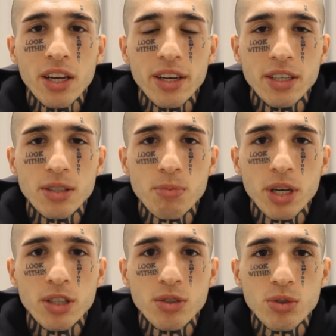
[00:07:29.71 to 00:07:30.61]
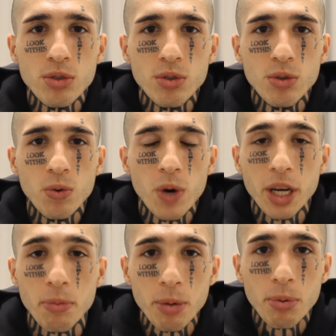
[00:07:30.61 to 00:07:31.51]
It is meant to
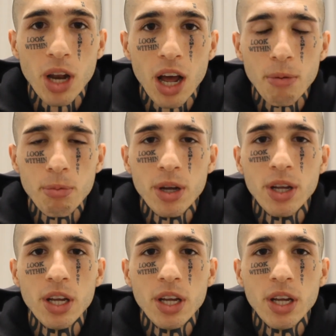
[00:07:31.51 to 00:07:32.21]
wake people up.